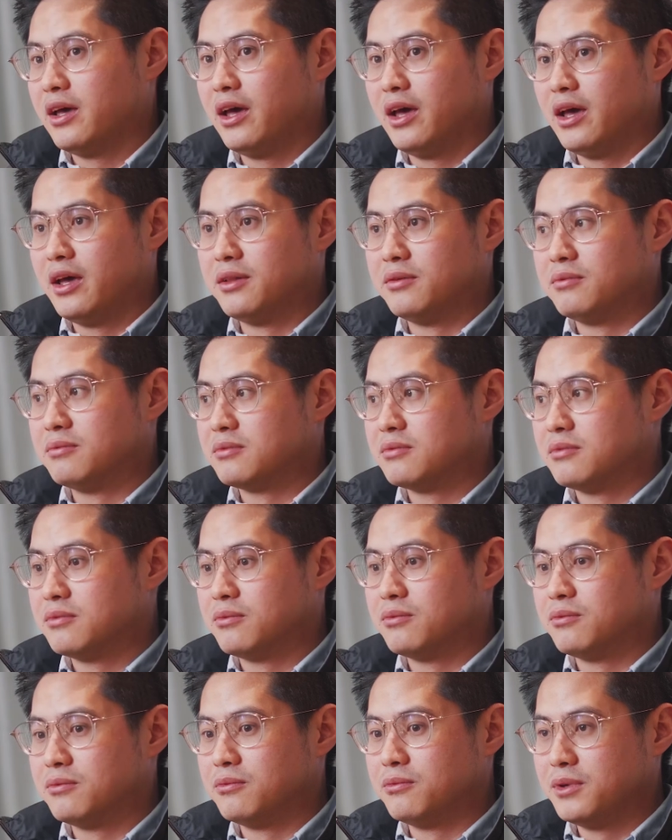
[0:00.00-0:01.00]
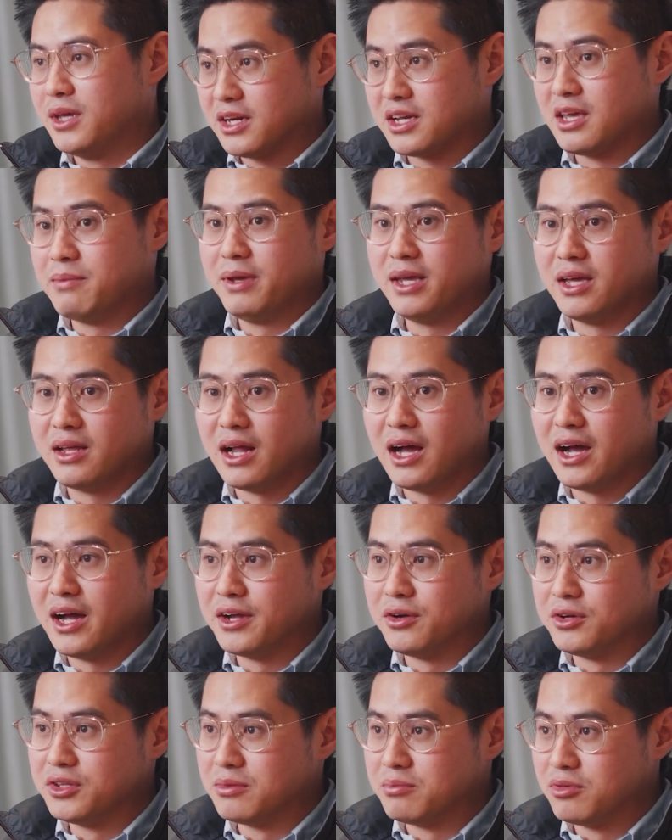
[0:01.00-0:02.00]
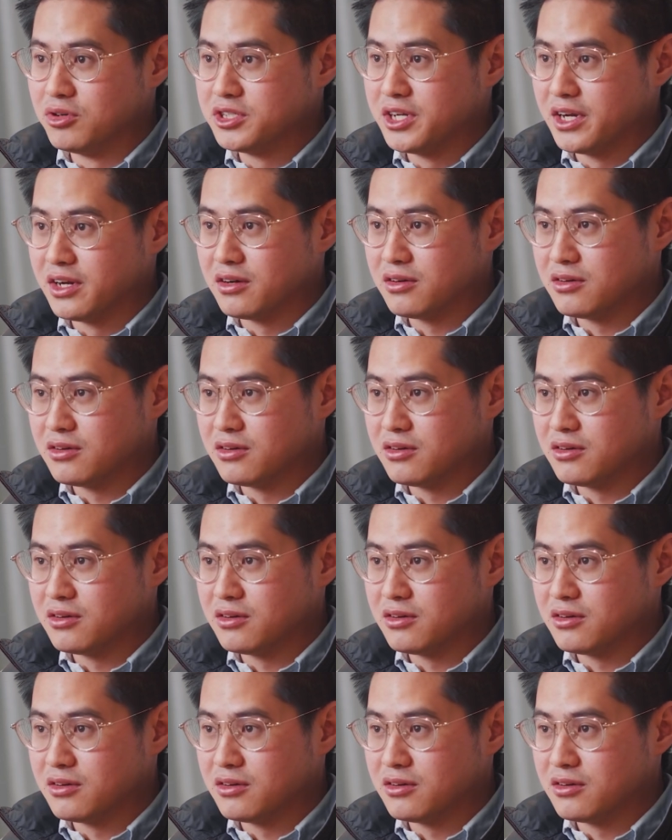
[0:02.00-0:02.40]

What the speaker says: And we are keeping an eye on the project